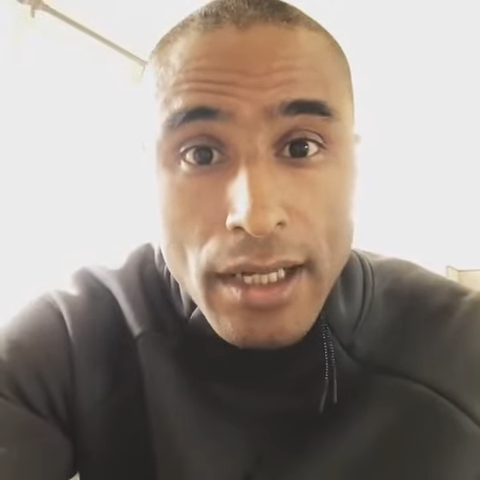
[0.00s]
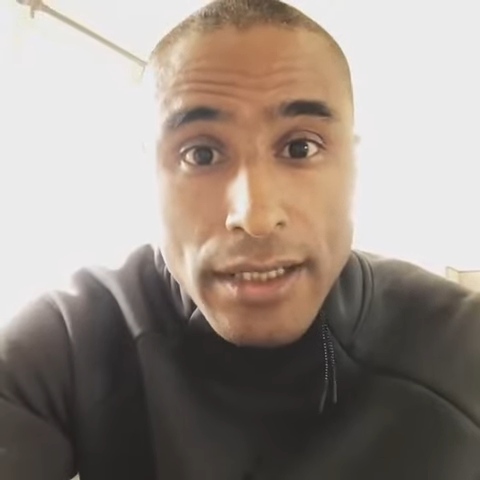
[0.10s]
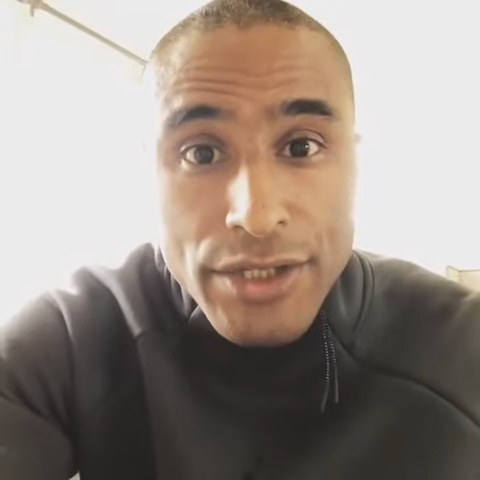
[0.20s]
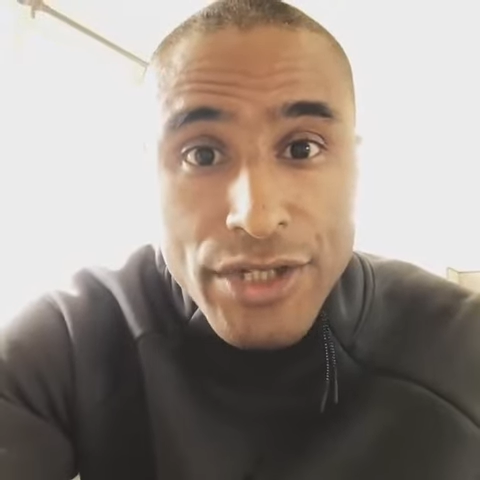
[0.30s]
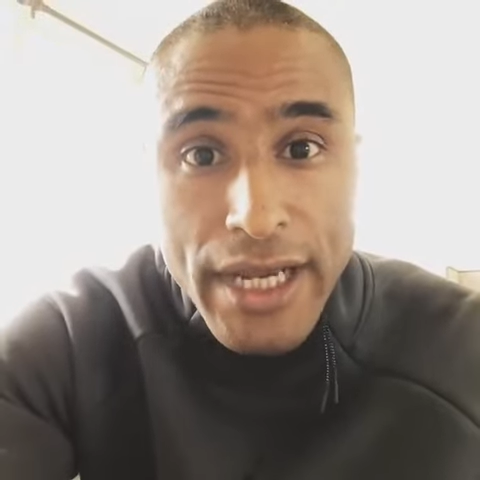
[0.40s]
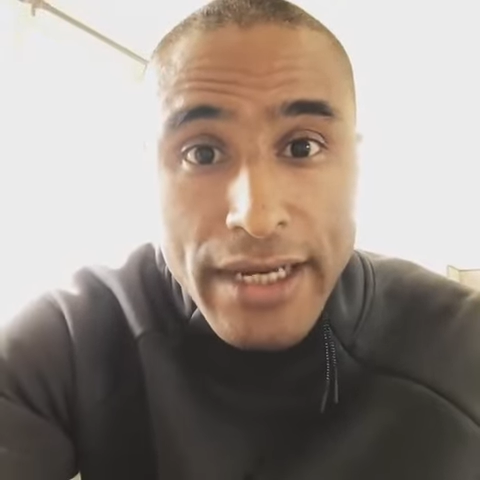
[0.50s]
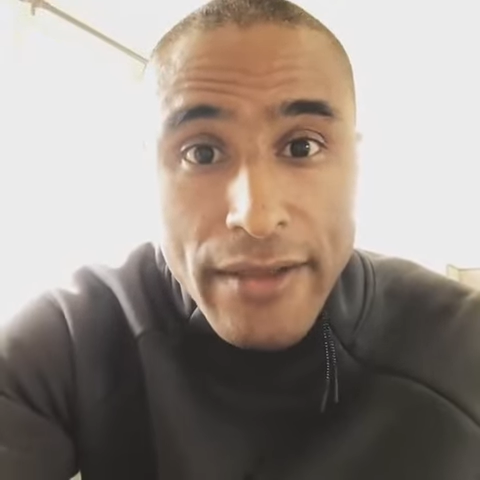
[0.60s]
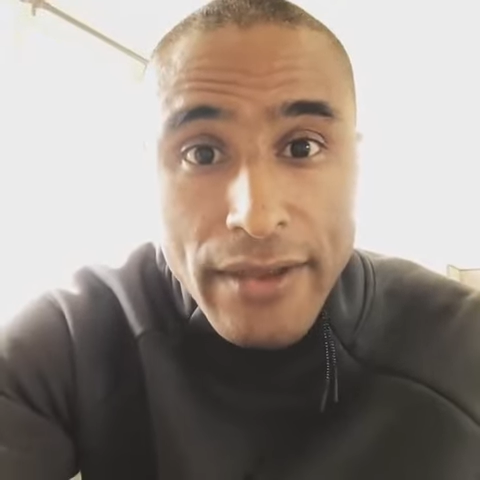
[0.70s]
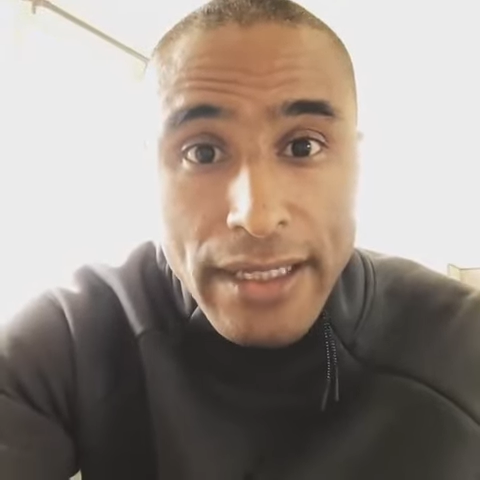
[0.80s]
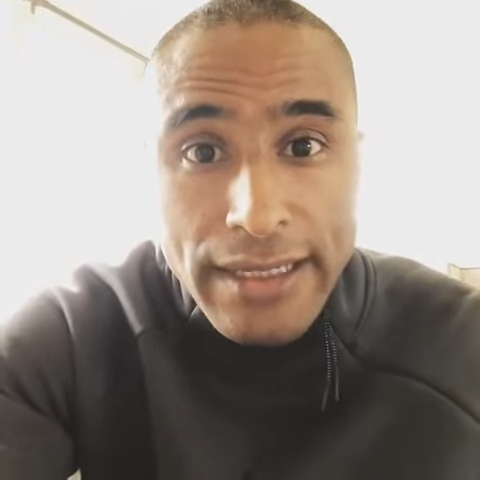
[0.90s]
A cliche
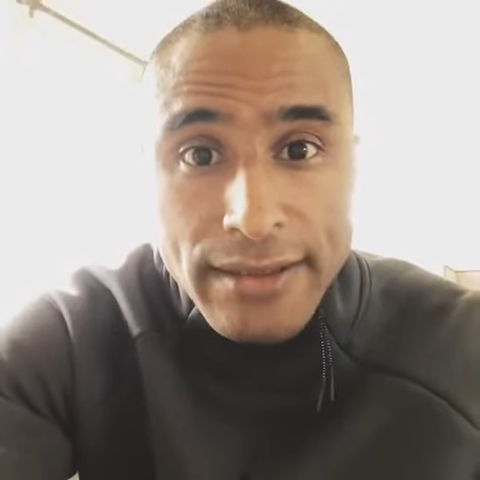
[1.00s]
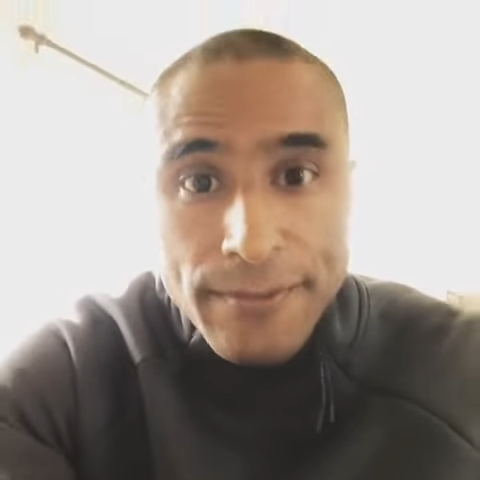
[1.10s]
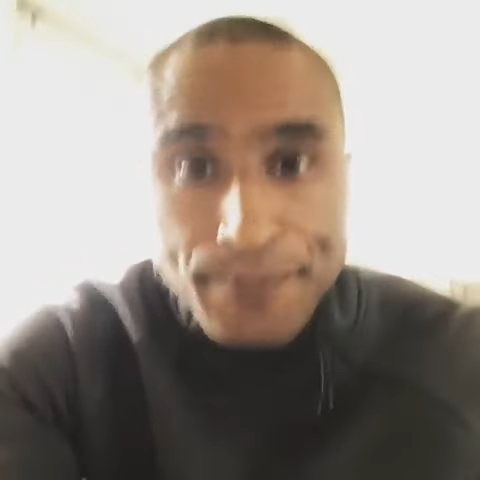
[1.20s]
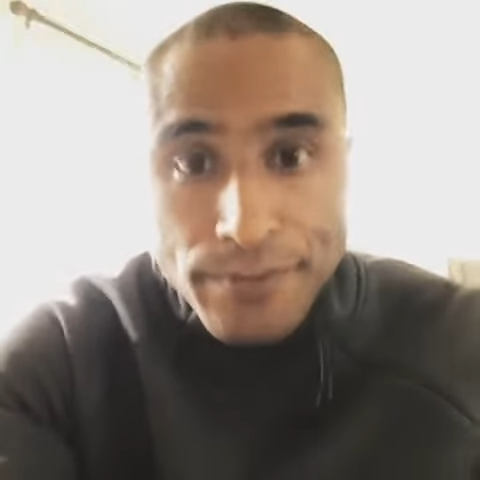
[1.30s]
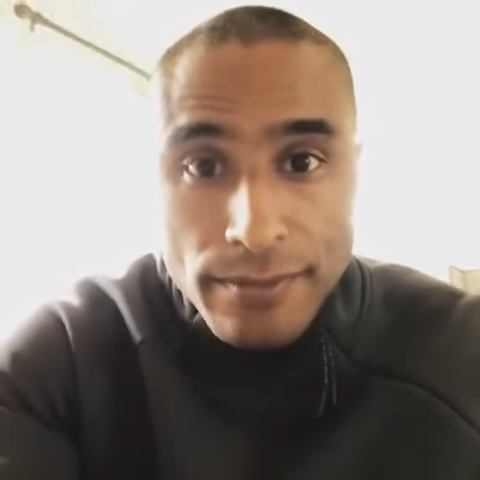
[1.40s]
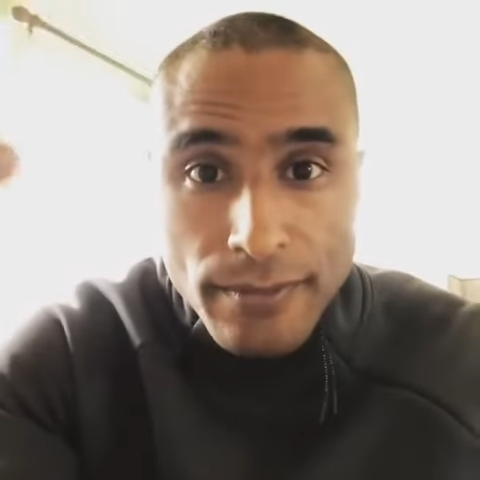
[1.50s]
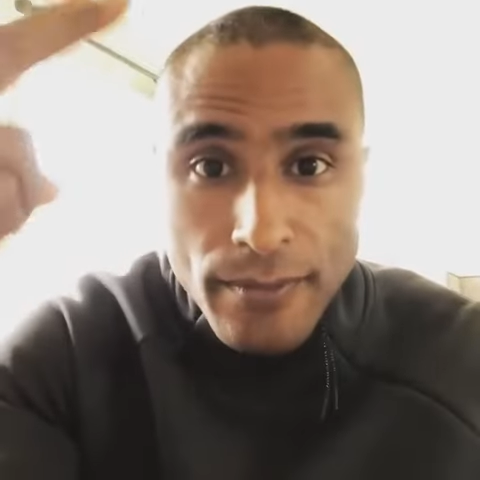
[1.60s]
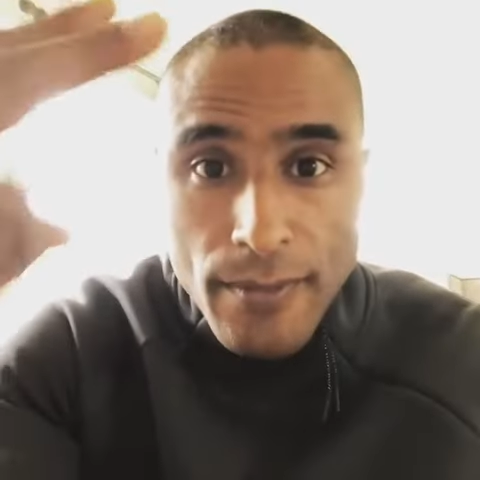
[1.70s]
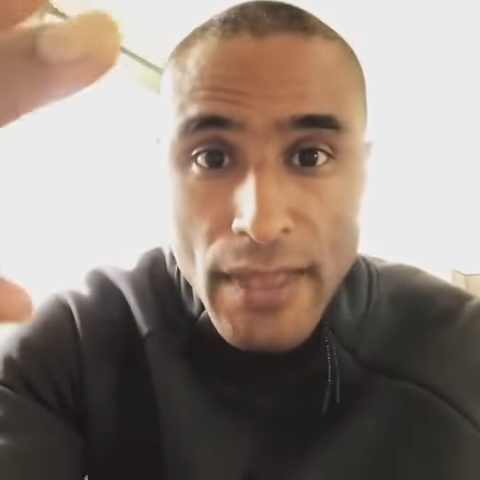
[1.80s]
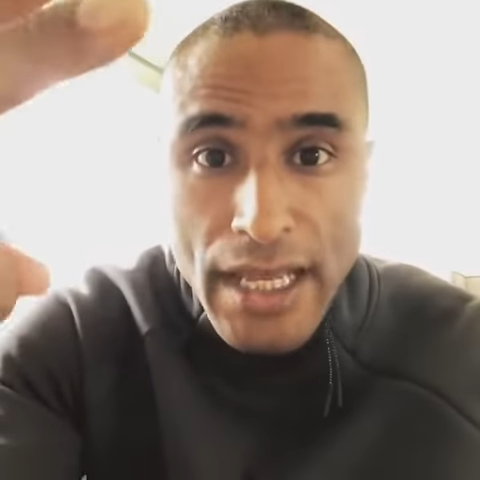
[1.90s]
nonetheless.
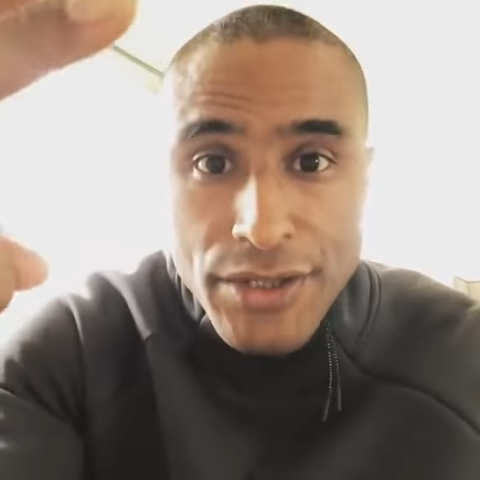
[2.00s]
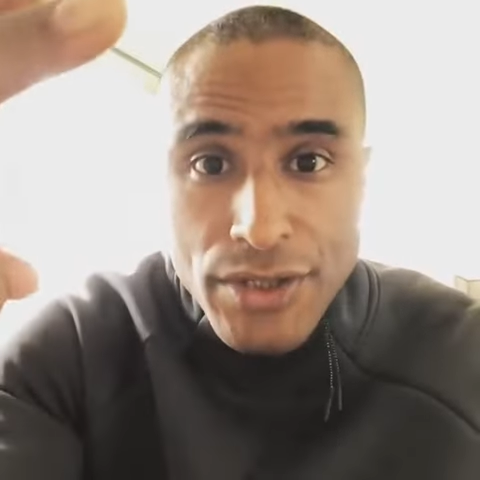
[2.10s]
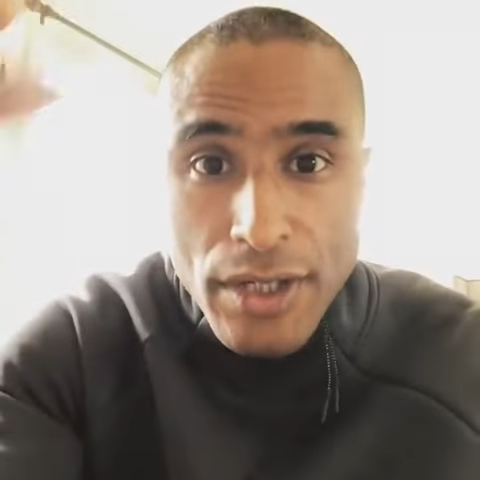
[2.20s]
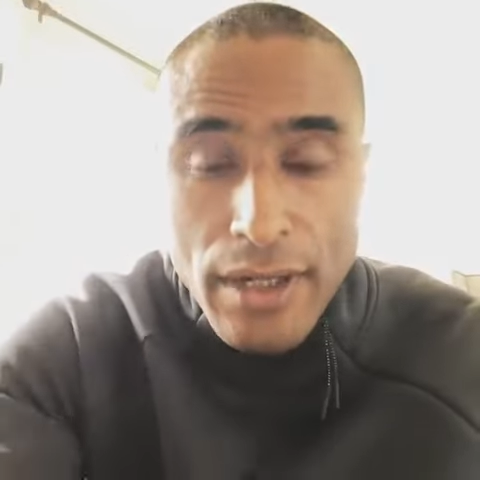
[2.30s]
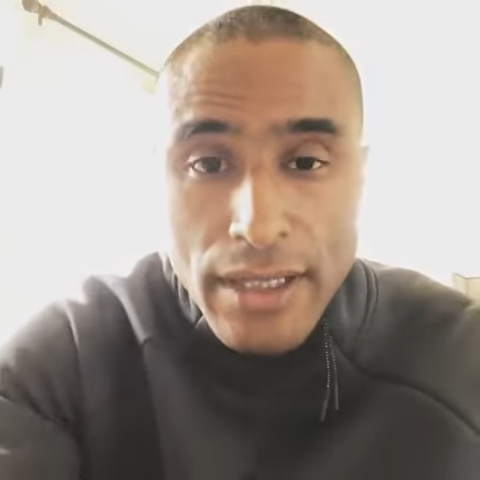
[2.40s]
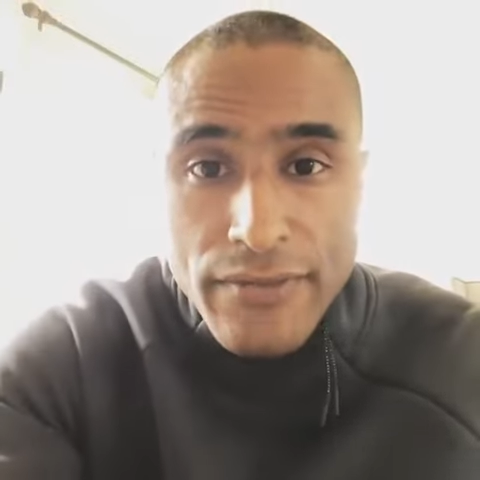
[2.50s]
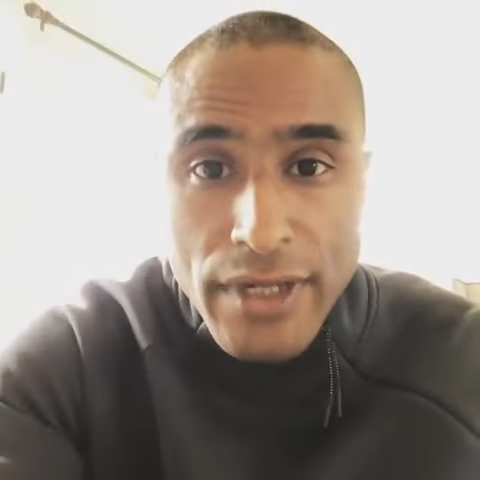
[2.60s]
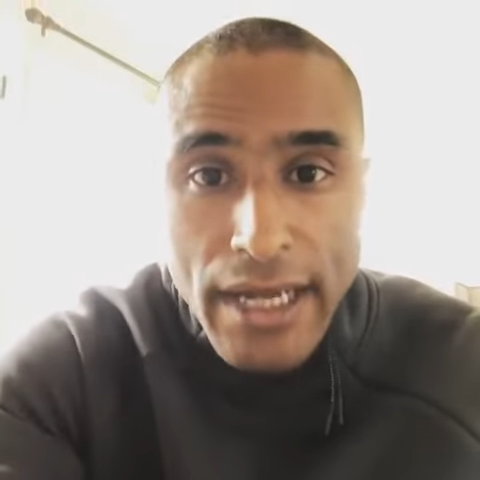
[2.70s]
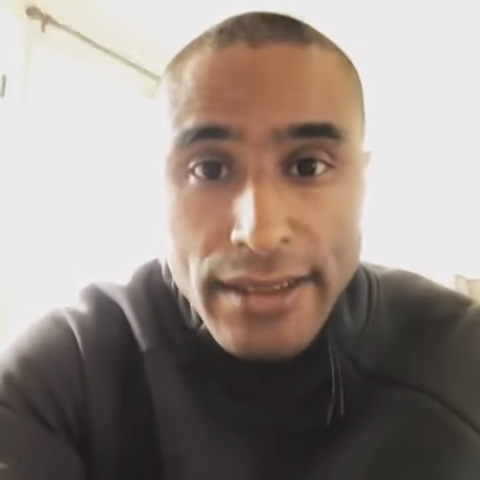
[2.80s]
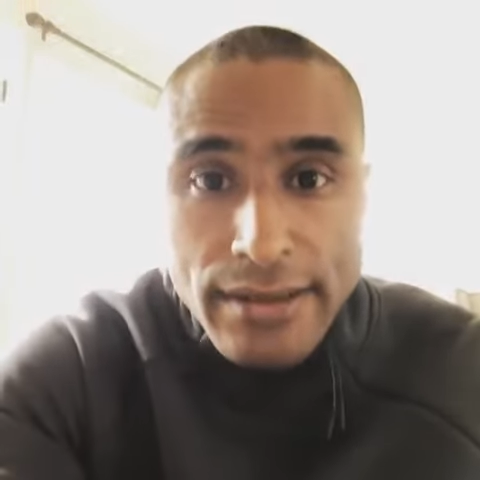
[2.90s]
As you know, I
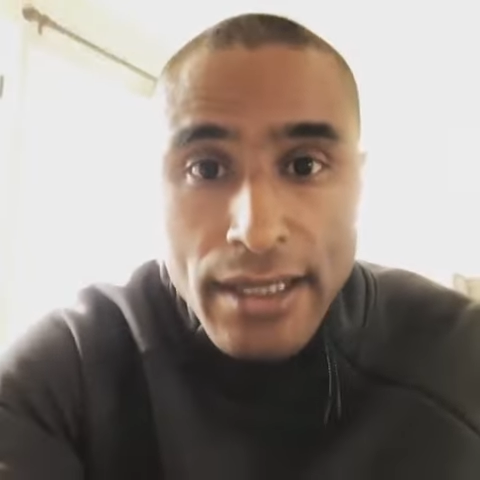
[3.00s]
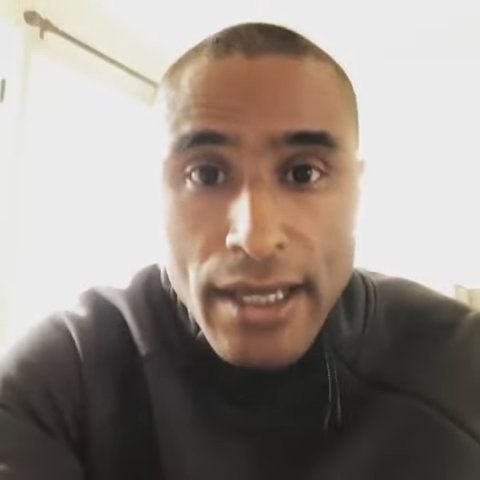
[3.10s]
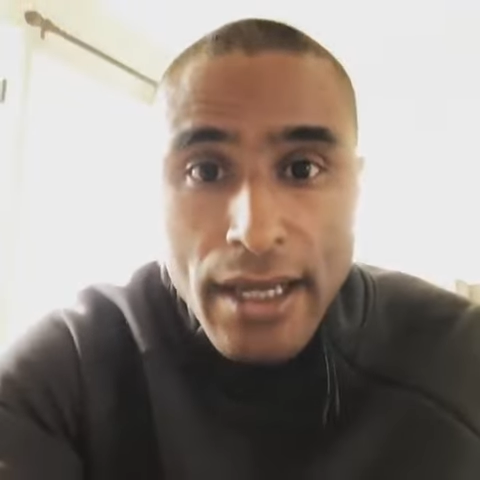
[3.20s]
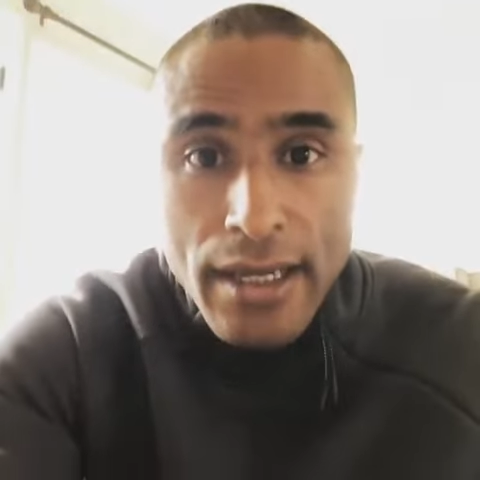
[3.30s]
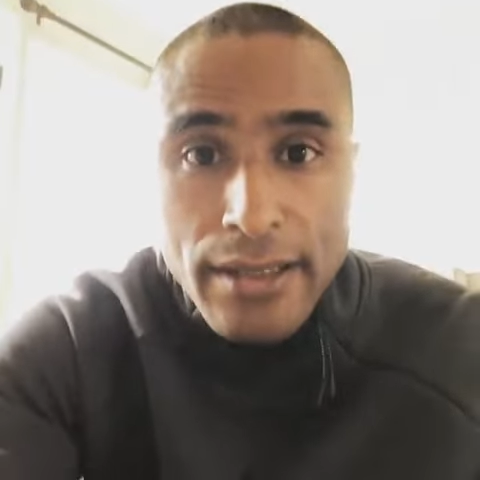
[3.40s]
love you guys.